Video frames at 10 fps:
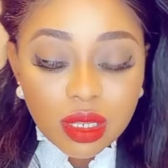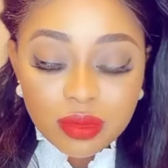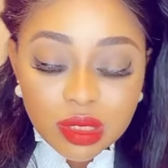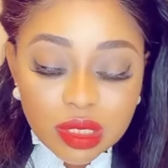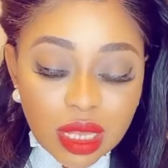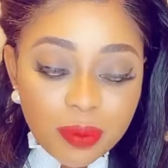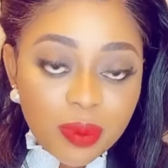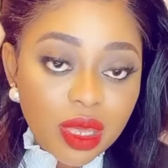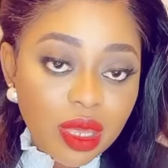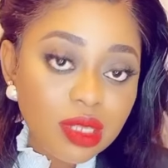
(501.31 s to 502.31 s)
step
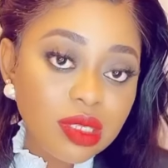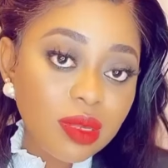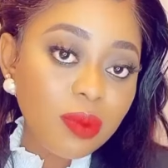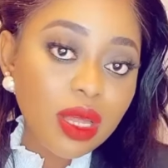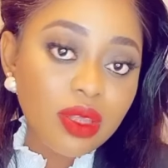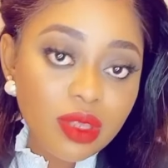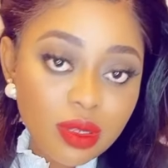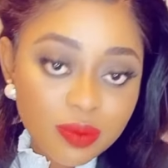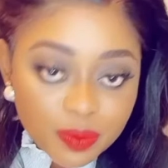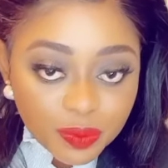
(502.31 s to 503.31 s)
is about
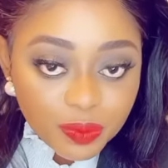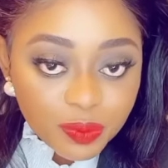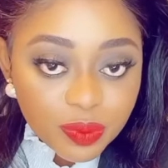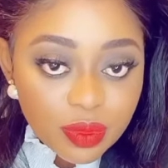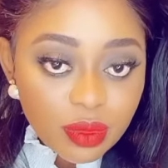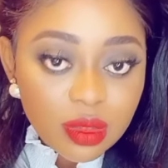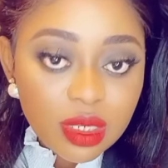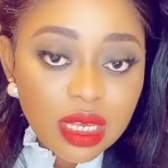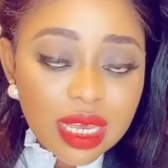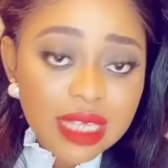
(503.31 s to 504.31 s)
the
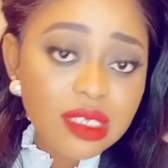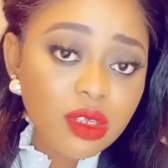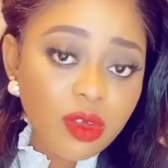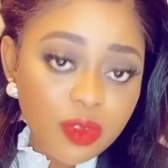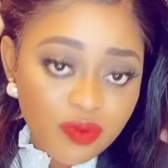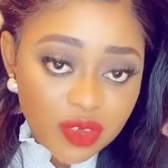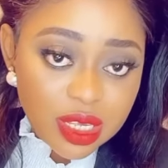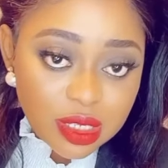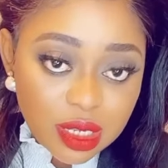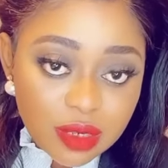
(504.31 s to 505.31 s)
getting of the
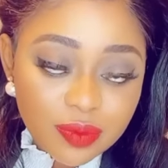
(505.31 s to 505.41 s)
visa.